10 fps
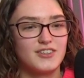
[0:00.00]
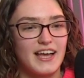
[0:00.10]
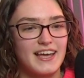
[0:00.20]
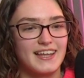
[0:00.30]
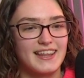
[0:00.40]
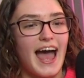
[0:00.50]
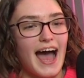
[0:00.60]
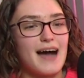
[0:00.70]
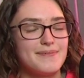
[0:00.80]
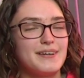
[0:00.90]
like, the
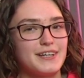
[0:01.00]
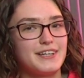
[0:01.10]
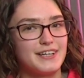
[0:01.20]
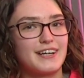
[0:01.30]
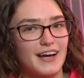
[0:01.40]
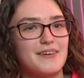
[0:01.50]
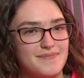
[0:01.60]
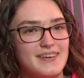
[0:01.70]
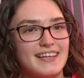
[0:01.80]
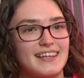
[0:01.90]
happier you're gonna be.